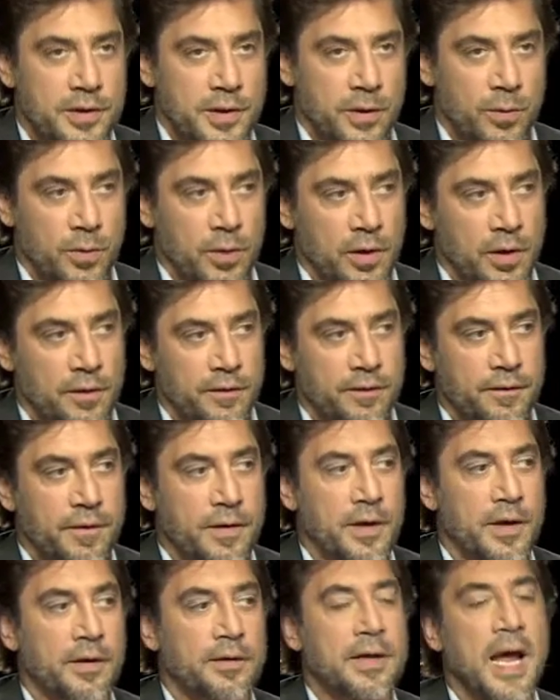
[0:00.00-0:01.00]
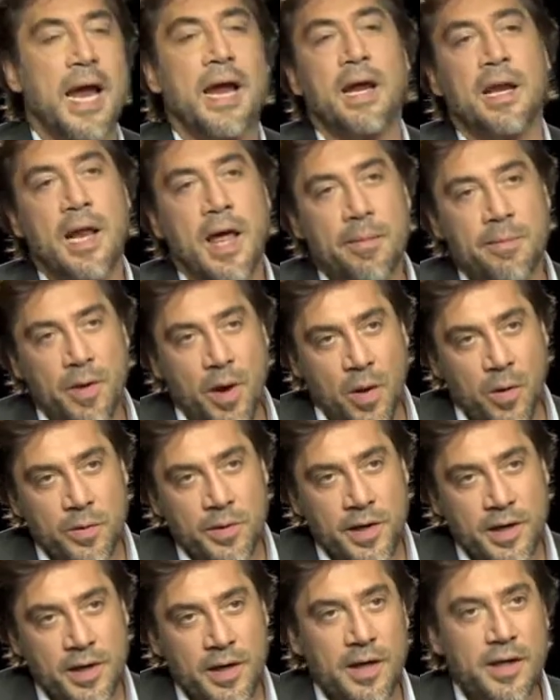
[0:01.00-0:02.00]
the world of nightclub
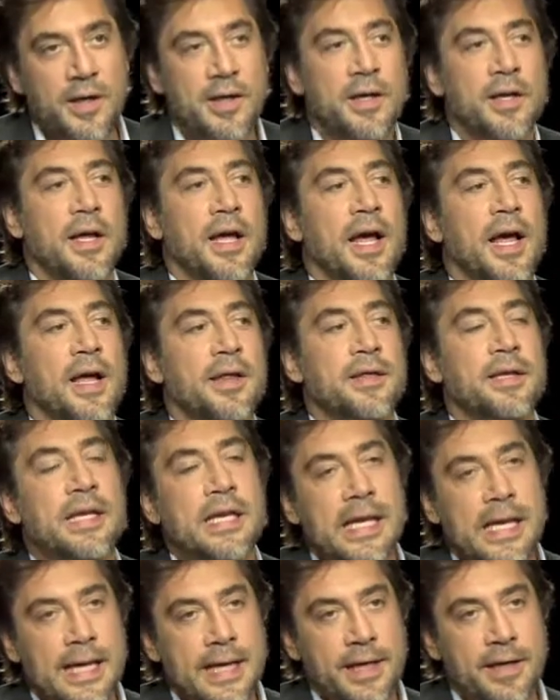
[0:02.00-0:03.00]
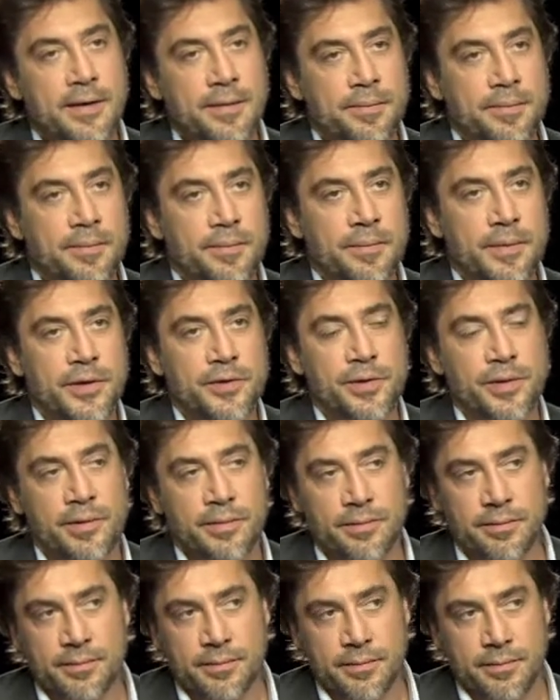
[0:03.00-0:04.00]
owner and the link
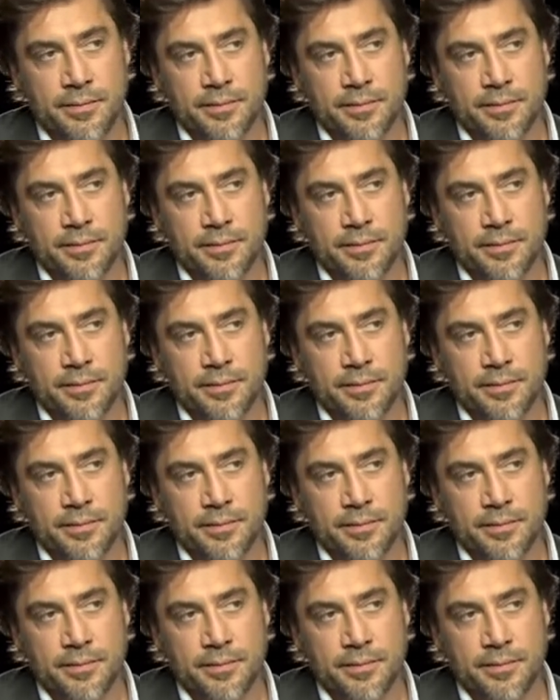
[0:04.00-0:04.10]
between